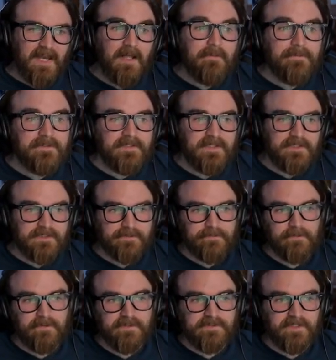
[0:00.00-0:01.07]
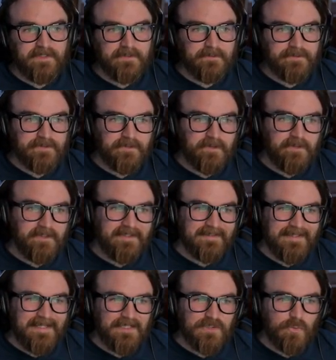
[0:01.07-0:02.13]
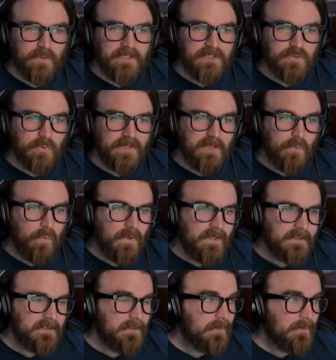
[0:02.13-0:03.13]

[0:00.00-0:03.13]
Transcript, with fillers: Alpha tests for the cycle started in late 2021,